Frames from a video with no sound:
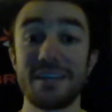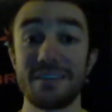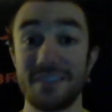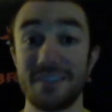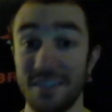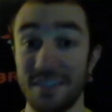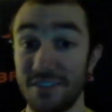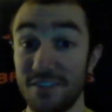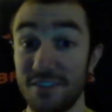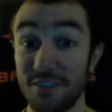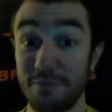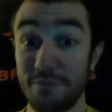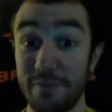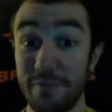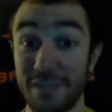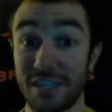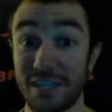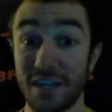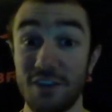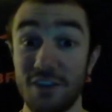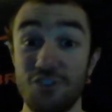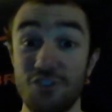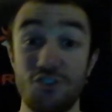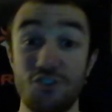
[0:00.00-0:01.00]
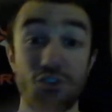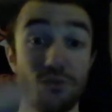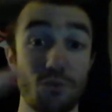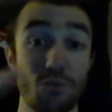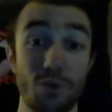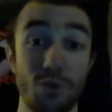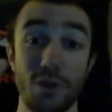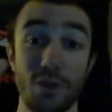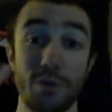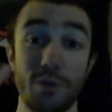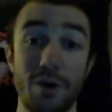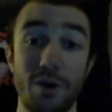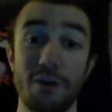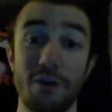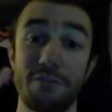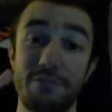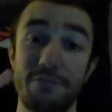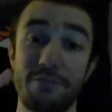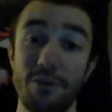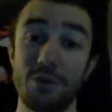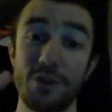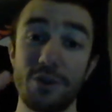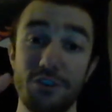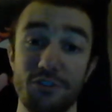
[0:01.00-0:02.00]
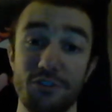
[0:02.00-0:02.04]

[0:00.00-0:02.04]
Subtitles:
This is because you really want to focus